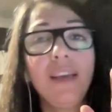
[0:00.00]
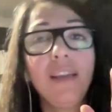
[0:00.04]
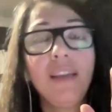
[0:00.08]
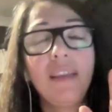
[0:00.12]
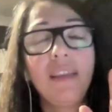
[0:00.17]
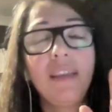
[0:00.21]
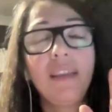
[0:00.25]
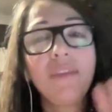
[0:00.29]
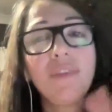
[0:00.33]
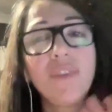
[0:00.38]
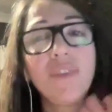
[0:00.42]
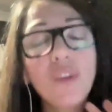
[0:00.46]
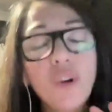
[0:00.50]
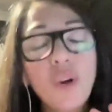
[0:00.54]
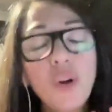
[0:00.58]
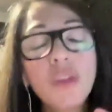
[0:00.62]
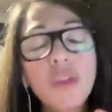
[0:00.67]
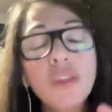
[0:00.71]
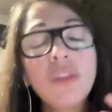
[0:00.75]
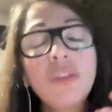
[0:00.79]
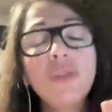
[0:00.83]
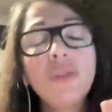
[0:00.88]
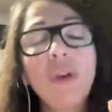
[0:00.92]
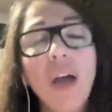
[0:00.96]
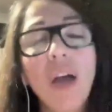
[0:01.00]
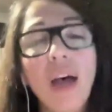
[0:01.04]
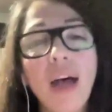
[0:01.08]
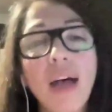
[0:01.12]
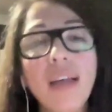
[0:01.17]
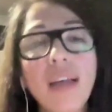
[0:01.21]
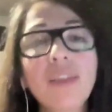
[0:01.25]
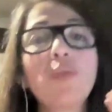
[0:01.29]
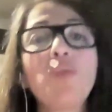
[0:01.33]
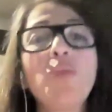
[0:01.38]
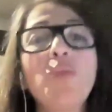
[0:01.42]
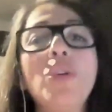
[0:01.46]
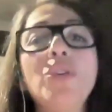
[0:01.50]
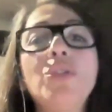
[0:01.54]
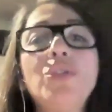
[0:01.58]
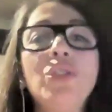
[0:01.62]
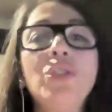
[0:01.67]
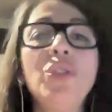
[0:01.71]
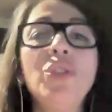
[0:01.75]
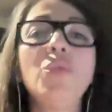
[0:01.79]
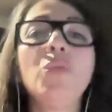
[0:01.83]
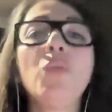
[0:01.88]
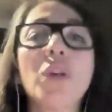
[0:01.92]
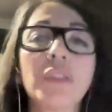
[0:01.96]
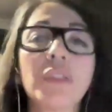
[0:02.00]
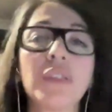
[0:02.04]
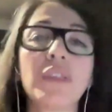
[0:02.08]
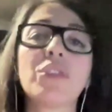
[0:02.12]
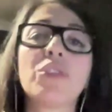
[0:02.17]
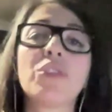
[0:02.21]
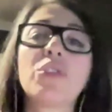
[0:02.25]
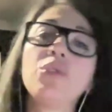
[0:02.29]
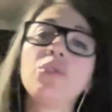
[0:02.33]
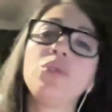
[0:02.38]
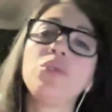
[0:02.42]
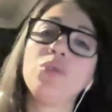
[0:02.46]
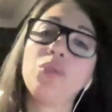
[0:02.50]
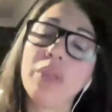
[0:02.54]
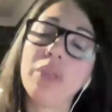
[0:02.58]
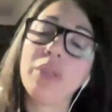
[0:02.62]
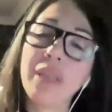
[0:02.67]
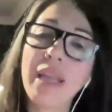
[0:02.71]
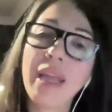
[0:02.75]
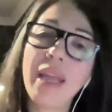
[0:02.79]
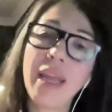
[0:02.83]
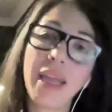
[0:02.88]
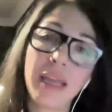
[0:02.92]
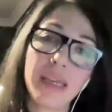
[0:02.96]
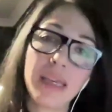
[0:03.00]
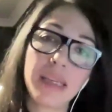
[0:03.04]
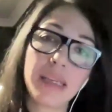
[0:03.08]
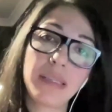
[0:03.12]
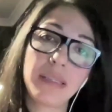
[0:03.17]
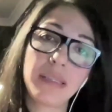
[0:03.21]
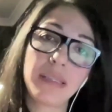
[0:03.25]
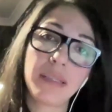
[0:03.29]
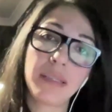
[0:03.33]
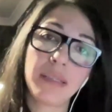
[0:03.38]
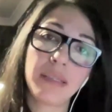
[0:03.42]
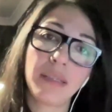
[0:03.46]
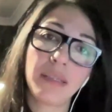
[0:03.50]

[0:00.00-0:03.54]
they forgot to ask, what do you want us to do next?